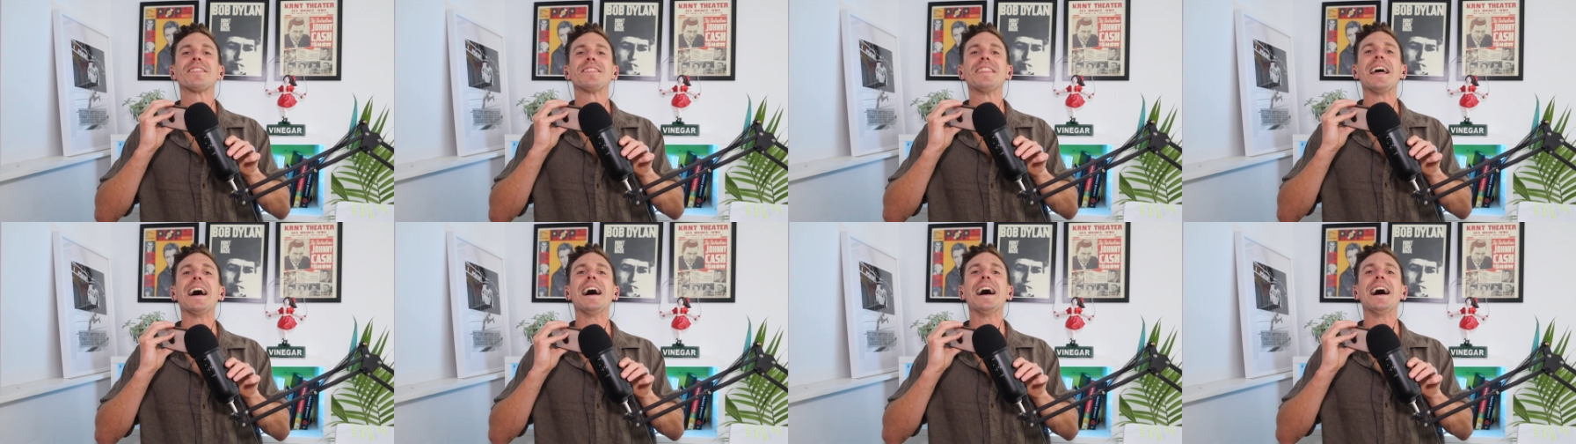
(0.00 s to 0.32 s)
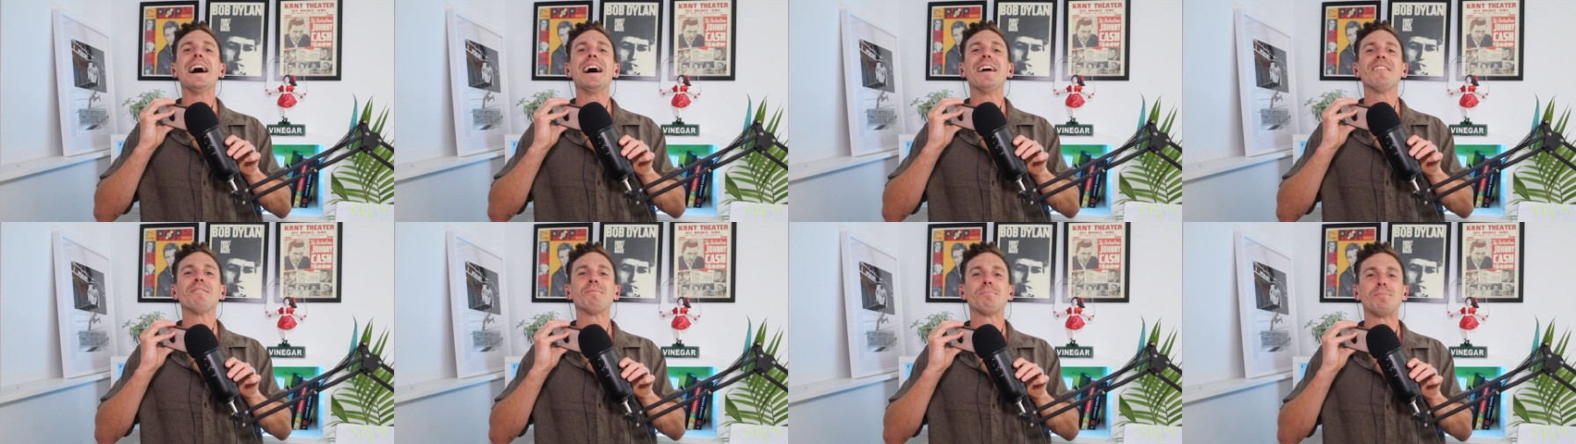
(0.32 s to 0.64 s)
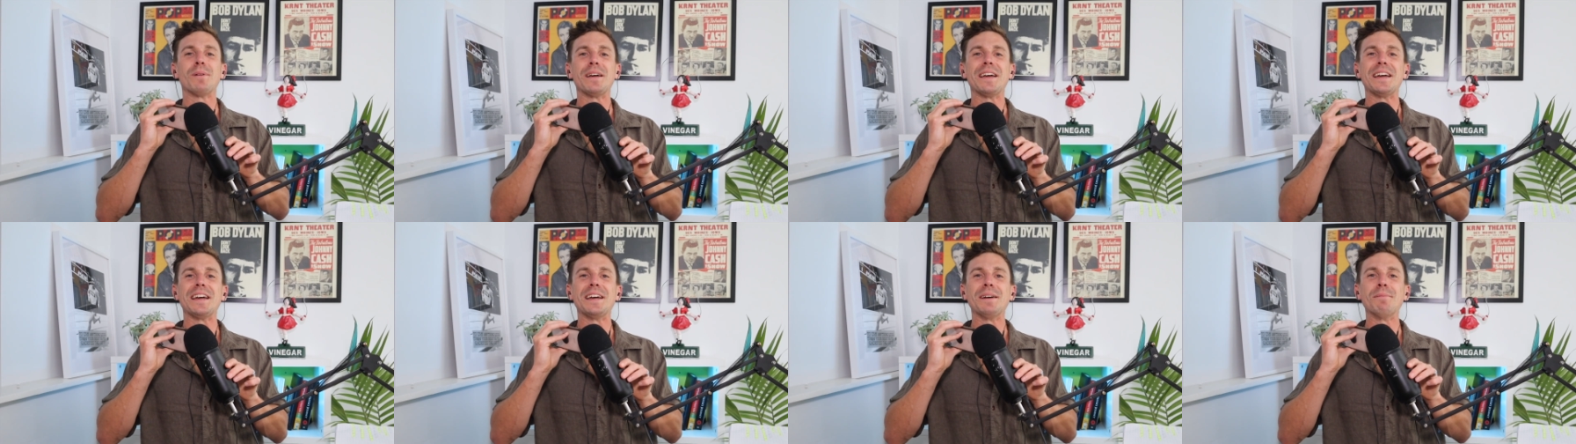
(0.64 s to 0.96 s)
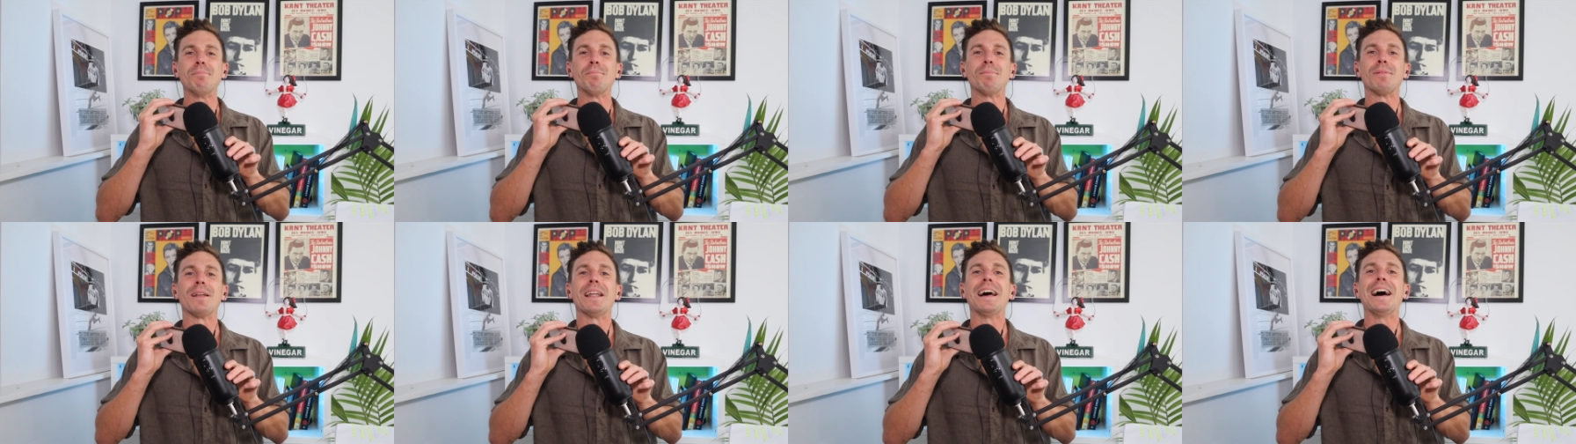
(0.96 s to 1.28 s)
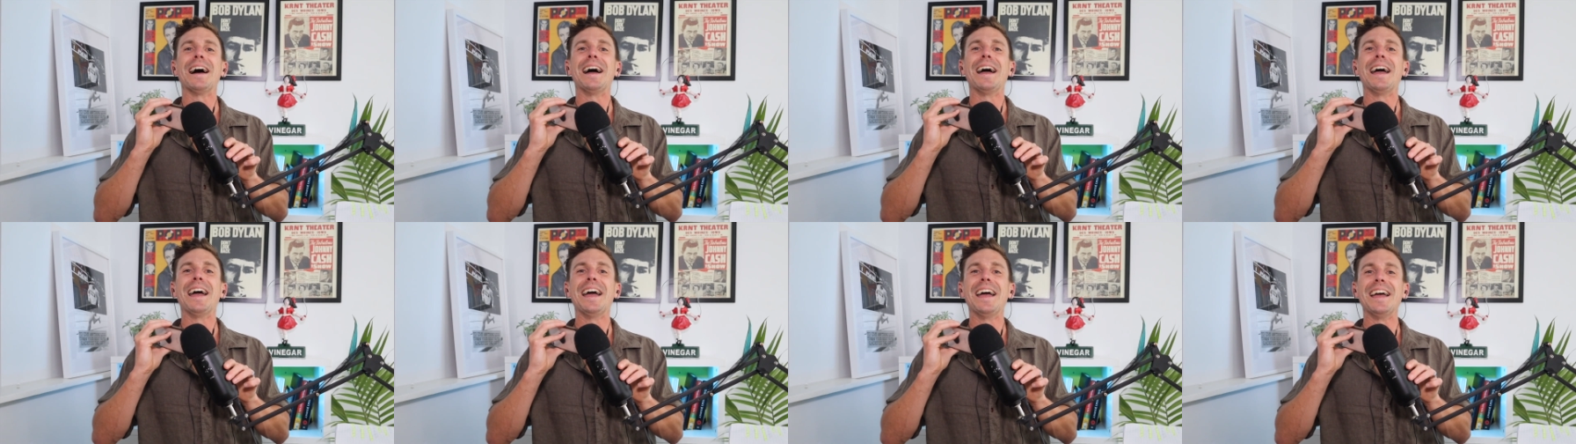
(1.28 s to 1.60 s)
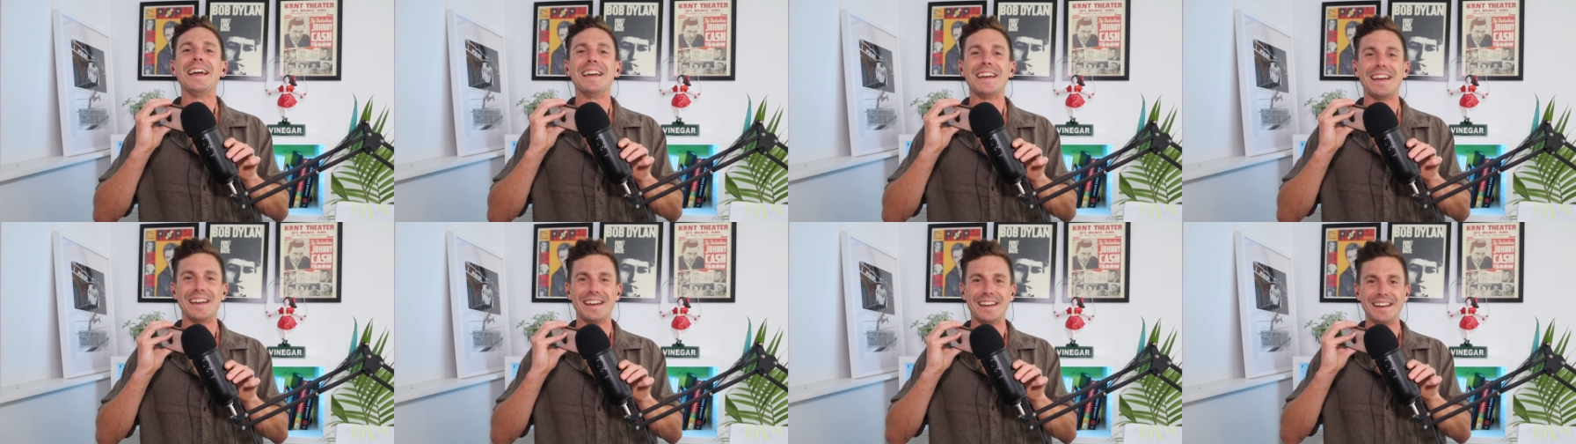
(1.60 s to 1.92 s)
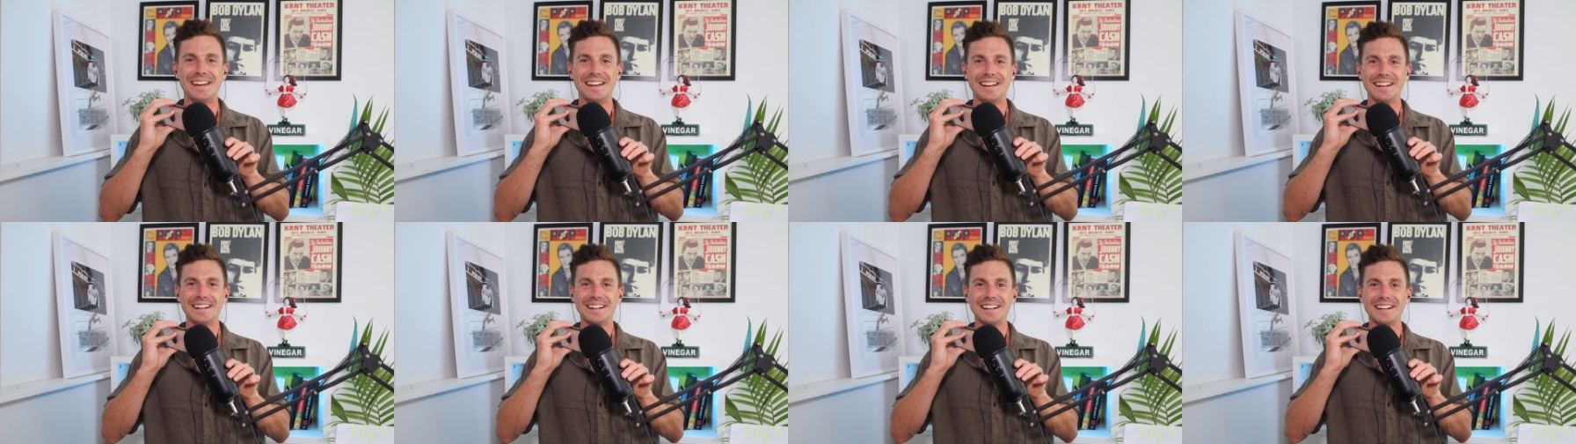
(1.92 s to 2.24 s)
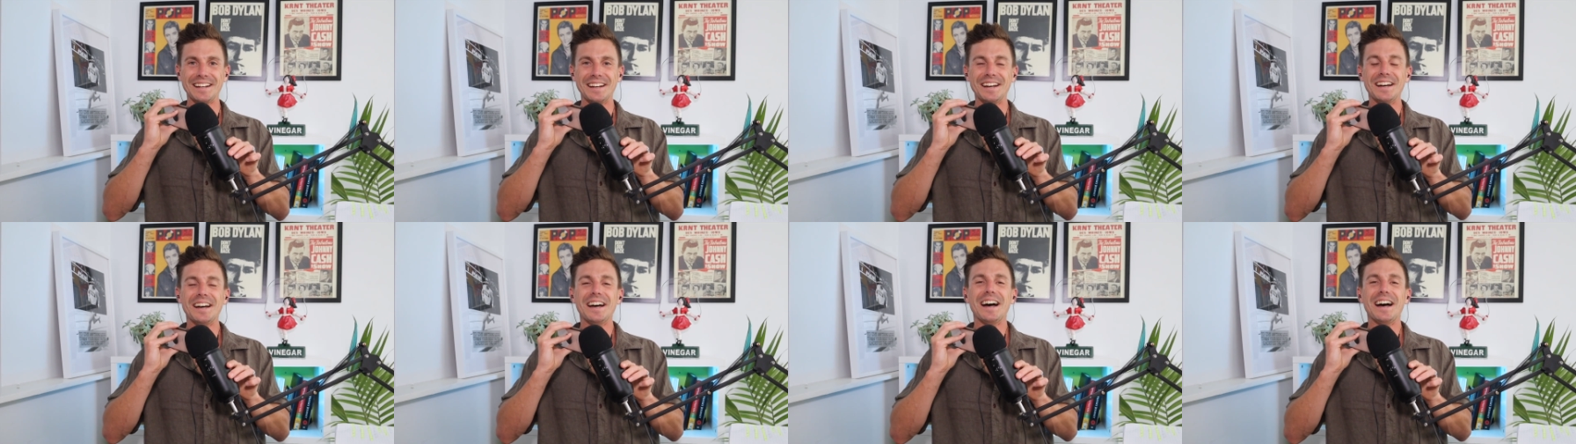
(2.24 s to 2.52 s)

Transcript: they've been playing